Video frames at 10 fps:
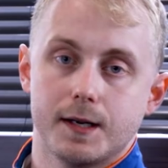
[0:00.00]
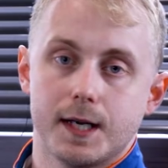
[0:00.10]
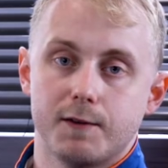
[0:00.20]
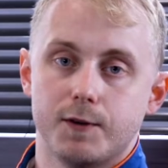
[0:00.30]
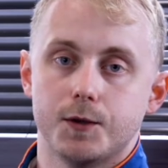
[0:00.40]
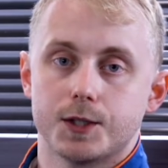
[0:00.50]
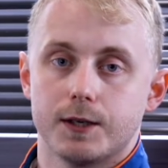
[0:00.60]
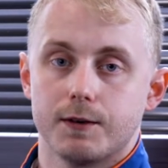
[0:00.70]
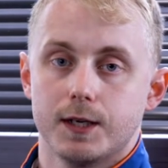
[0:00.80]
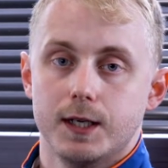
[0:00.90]
near
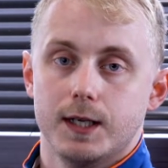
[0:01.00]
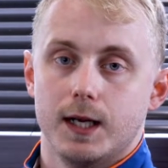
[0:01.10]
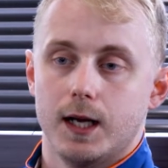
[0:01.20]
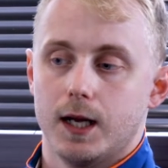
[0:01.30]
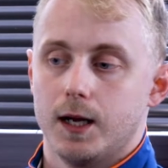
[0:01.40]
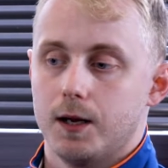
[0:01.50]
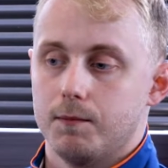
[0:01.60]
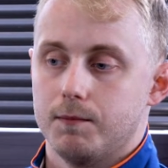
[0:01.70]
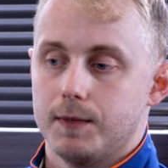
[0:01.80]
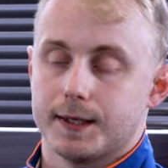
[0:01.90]
future,
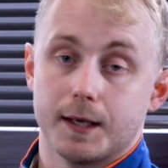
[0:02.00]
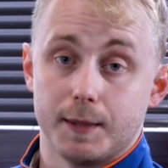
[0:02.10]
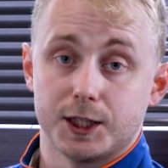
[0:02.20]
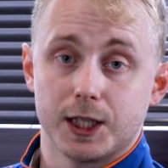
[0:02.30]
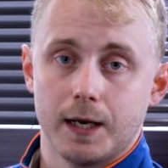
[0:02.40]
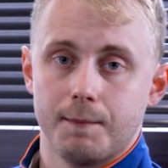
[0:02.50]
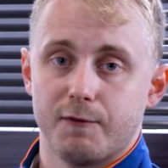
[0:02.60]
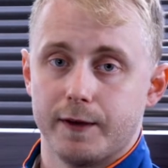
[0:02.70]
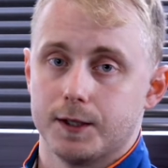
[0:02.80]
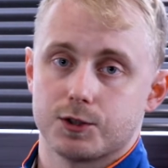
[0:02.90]
is going to be a shame. But
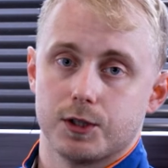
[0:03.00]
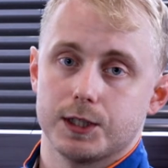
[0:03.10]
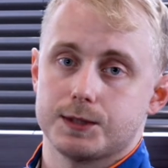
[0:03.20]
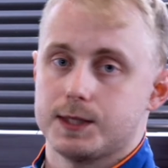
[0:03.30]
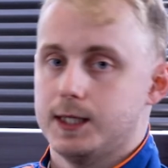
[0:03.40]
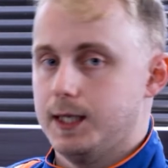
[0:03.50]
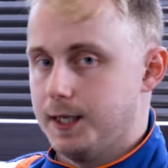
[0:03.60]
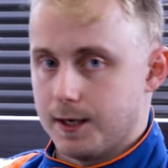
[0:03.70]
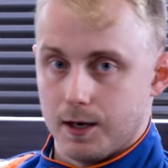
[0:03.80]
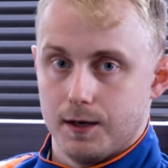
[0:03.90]
fingers crossed, in
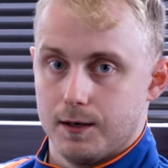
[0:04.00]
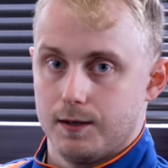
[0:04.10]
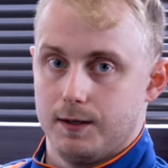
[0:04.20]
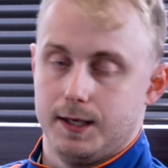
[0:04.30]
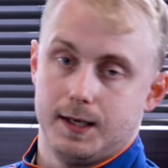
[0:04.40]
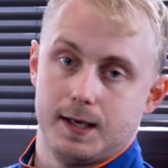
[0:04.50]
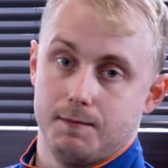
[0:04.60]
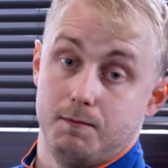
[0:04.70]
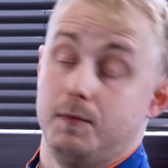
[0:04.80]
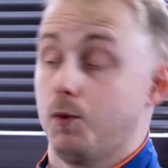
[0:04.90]

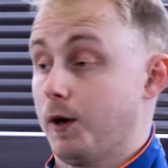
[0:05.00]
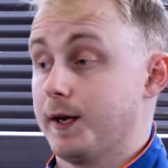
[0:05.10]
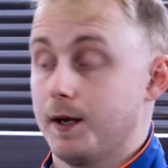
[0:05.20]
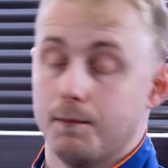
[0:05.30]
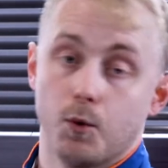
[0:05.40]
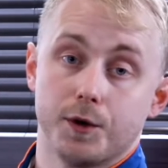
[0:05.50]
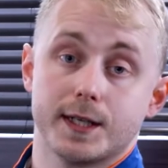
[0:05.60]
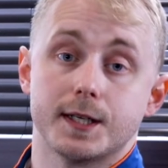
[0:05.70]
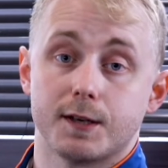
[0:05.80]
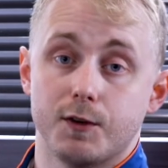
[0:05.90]
the more
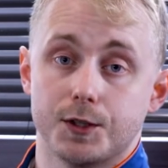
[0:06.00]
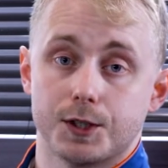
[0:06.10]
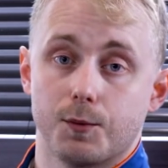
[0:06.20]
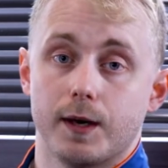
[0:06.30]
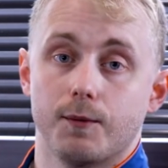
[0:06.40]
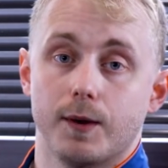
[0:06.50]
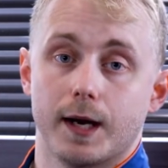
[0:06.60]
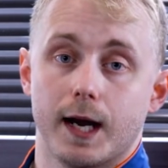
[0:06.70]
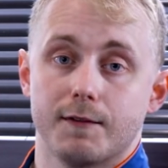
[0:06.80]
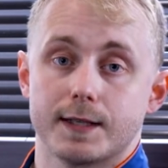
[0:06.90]
distant future, we're going
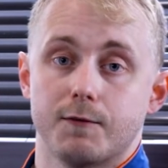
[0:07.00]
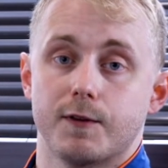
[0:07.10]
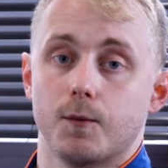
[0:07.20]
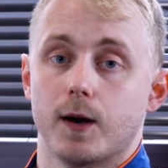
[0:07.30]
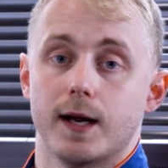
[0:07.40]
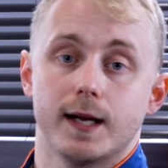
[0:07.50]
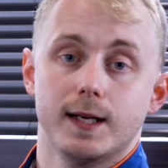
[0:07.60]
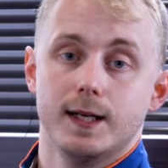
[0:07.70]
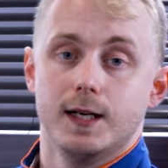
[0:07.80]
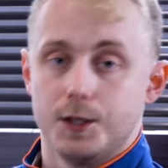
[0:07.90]
to have something where
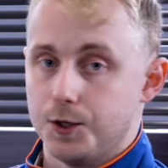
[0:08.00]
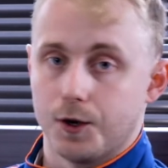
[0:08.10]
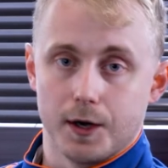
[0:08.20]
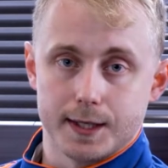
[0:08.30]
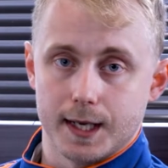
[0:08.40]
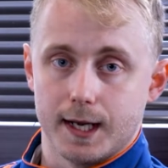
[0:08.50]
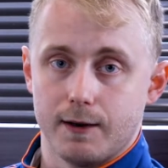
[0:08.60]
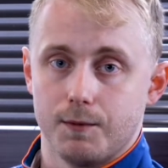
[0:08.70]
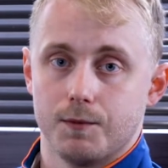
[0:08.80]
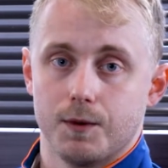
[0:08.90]
you guys are
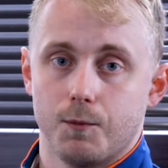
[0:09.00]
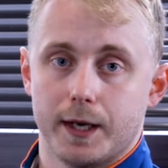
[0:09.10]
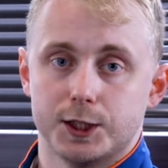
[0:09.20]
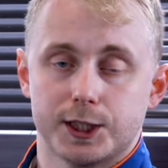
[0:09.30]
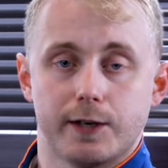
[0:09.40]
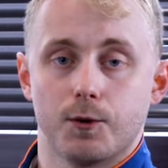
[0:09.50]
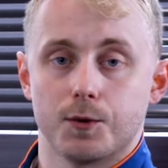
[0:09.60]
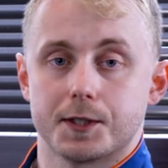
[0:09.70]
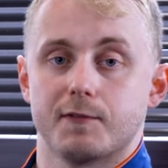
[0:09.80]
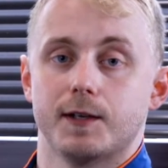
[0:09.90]
there and we can share it all
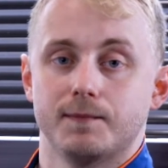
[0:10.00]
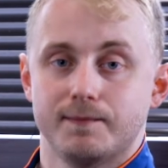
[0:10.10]
together.